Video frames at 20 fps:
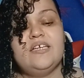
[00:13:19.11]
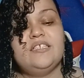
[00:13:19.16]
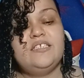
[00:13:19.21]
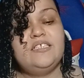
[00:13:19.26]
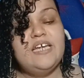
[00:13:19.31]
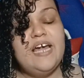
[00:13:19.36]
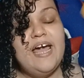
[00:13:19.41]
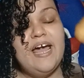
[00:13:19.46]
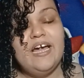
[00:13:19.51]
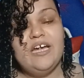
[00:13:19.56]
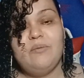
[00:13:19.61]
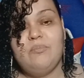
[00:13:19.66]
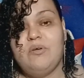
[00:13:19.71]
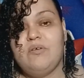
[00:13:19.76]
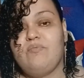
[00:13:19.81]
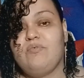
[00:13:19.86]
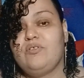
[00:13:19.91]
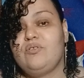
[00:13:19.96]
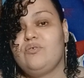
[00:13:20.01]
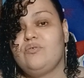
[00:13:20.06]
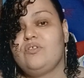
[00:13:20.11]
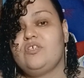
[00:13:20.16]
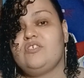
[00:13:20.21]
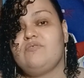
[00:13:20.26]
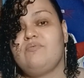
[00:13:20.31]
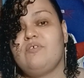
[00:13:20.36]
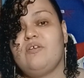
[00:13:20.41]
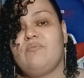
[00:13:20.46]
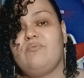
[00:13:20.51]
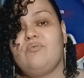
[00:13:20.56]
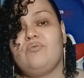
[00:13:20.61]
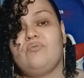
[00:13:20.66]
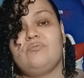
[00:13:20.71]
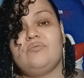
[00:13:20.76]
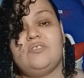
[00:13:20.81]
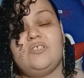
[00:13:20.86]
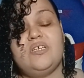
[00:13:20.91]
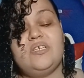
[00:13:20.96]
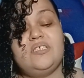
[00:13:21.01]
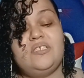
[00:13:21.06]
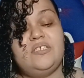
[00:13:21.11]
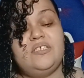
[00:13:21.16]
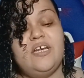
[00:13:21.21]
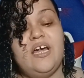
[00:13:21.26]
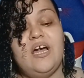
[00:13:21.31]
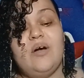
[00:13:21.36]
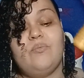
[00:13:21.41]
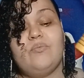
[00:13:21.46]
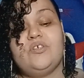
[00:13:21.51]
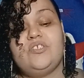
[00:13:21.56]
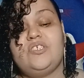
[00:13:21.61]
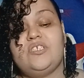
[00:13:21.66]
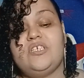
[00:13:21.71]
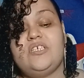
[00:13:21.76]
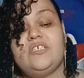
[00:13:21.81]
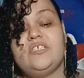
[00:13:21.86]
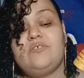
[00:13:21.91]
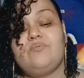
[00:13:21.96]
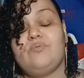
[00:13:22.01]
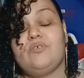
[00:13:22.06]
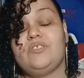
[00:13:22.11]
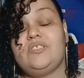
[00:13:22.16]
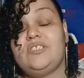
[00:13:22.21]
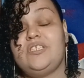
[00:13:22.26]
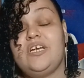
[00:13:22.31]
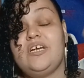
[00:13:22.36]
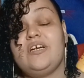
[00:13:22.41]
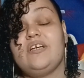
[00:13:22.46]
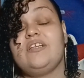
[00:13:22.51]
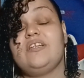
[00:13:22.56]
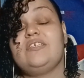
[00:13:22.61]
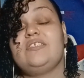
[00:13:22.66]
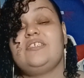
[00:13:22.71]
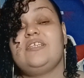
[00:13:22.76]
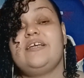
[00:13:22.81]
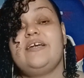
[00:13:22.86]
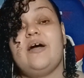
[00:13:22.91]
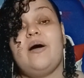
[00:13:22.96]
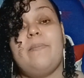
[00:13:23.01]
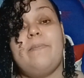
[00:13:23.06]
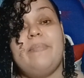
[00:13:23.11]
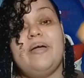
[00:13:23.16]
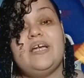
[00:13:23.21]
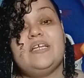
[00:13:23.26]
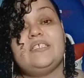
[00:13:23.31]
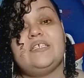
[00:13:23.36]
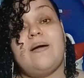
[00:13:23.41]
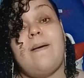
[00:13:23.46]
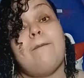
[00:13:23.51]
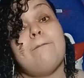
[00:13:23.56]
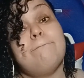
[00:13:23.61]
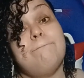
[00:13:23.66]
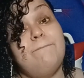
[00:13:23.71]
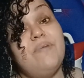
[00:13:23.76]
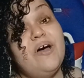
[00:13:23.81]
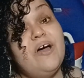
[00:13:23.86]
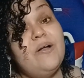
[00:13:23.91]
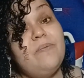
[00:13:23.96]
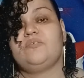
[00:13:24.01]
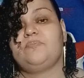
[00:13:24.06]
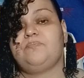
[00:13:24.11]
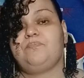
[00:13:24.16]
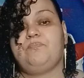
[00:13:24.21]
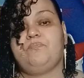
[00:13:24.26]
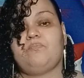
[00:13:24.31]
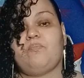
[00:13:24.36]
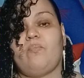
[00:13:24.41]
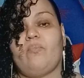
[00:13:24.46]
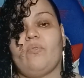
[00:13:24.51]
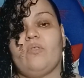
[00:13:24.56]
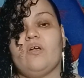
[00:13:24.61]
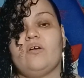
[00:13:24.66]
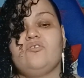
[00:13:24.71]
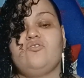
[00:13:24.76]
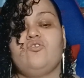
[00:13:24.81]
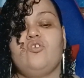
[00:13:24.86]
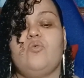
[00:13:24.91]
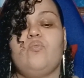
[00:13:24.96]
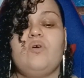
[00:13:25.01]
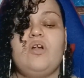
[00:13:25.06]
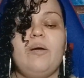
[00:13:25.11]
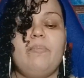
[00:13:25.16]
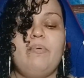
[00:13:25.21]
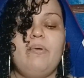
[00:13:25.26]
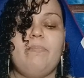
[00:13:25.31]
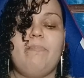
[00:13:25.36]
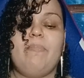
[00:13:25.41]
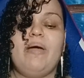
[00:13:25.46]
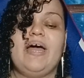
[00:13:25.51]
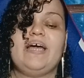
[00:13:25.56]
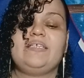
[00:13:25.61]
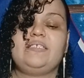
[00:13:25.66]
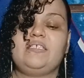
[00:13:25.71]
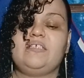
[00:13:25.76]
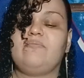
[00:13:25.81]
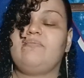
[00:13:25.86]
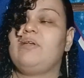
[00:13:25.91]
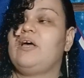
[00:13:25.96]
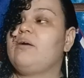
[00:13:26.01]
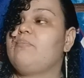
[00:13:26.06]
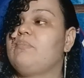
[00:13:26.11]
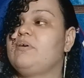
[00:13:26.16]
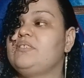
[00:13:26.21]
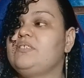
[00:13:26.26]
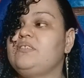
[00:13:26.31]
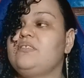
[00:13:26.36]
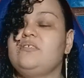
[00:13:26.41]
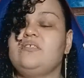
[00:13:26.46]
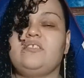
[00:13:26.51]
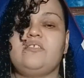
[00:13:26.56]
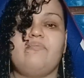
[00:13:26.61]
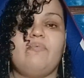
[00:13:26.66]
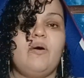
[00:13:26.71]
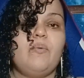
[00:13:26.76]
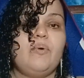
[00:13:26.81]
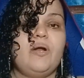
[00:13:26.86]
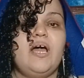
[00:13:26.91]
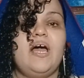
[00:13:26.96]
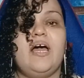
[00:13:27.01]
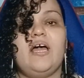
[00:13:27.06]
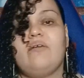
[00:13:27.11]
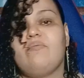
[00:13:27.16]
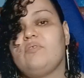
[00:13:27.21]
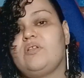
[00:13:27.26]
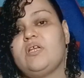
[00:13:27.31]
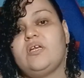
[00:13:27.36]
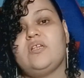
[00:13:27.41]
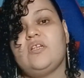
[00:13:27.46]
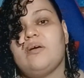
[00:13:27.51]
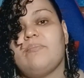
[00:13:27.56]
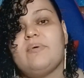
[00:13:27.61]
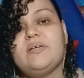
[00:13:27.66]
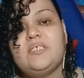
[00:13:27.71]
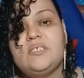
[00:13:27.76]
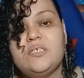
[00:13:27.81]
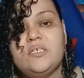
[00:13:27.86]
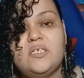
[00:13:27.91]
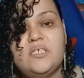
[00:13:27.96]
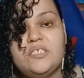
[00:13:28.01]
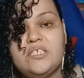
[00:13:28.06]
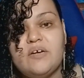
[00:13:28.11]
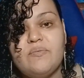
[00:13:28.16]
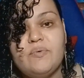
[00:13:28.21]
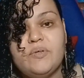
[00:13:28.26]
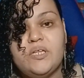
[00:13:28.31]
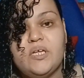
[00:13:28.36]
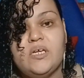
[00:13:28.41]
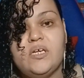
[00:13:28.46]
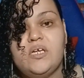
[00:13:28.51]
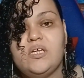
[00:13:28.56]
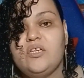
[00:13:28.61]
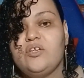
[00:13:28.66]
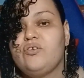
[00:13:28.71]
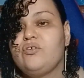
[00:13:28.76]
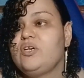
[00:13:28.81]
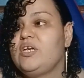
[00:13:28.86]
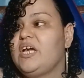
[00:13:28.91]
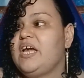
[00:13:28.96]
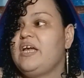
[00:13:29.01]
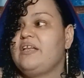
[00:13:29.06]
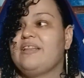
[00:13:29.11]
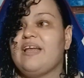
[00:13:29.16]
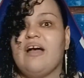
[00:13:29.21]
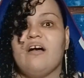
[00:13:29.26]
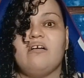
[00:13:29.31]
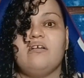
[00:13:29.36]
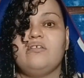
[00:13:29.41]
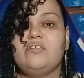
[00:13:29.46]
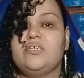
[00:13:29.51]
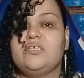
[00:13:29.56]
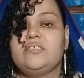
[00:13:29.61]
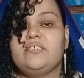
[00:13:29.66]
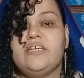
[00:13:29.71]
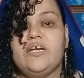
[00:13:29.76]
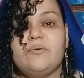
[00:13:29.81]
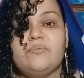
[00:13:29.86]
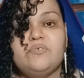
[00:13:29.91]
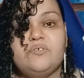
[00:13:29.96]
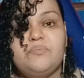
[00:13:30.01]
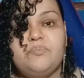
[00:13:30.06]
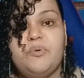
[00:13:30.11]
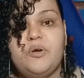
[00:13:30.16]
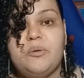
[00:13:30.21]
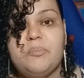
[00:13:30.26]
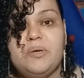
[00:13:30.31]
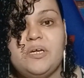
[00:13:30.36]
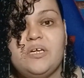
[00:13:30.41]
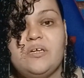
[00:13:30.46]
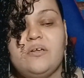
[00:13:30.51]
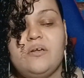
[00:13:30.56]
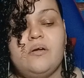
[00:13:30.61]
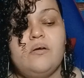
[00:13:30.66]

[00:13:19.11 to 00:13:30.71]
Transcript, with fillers: Tag me if you do this review. This sandwich is ridiculously amazing. But so it would have been massive like my son's if I would have had everything in there. My son eats everything. He literally ate that onion sandwich in front of me.